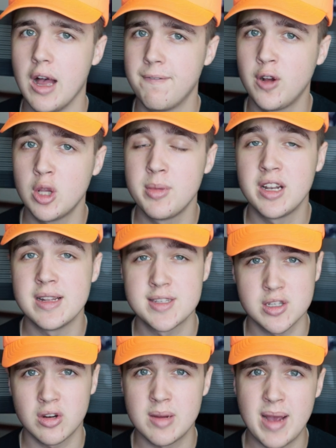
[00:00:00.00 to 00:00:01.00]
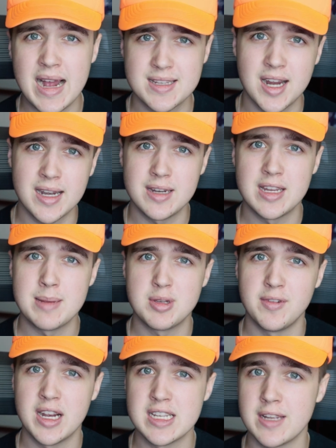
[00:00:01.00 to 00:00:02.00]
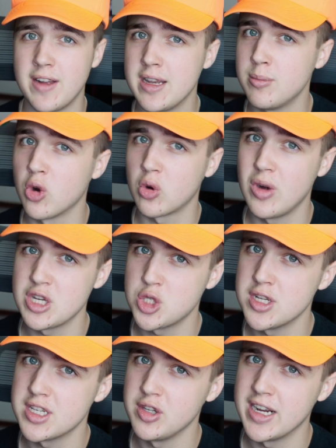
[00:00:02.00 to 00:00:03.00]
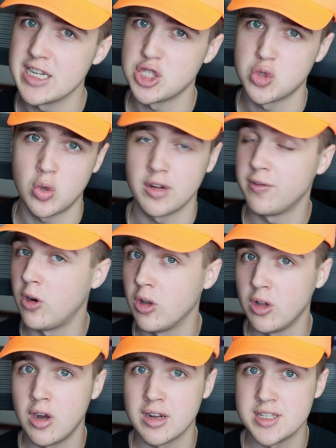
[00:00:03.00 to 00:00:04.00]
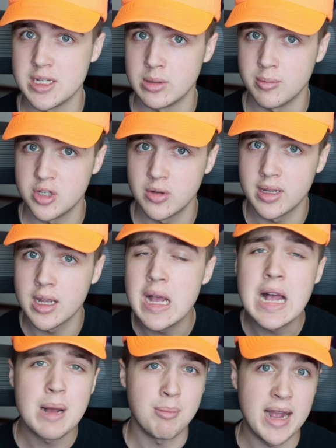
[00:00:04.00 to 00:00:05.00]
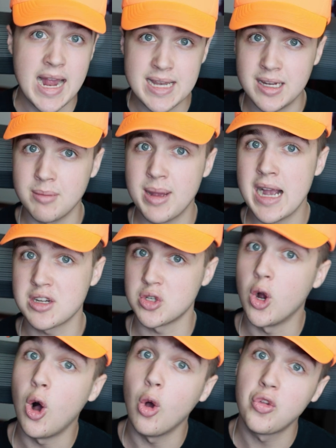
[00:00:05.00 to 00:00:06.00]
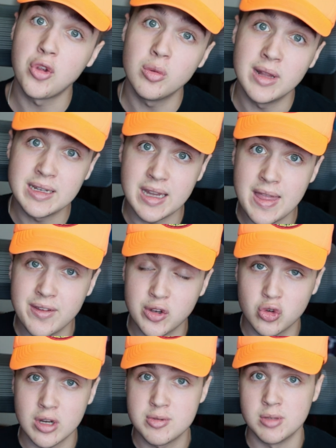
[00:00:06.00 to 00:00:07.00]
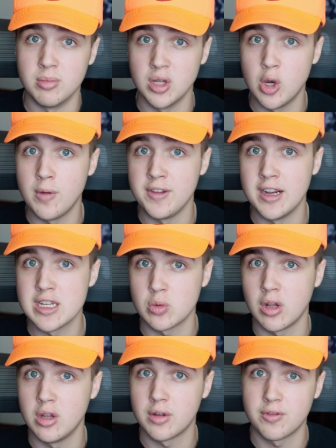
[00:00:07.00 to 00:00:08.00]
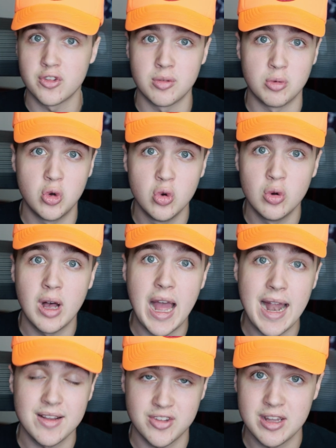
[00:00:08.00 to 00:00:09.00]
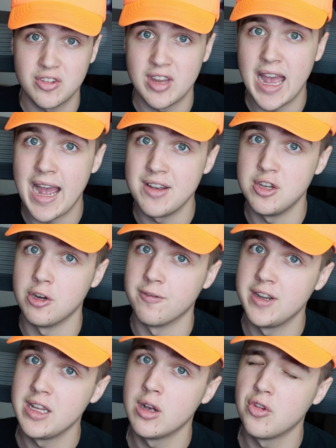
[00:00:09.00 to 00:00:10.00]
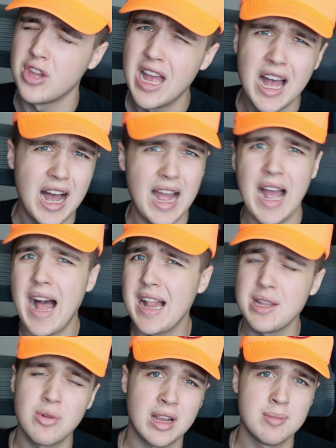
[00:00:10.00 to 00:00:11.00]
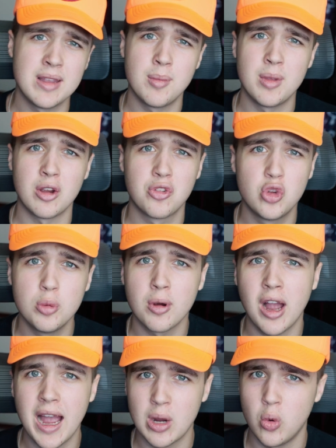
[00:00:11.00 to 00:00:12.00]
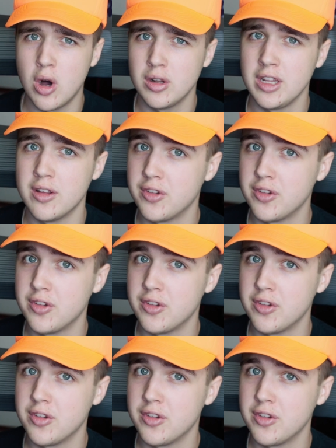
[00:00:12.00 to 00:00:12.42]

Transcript: Follow me on Instagram at tinytapes if you guys have any more questions and you guys just want to follow along and see what I'm doing. My editing packs are also linked in the description below if you guys want to look for some cool assets to add to your videos. I highly recommend them. They're super high quality.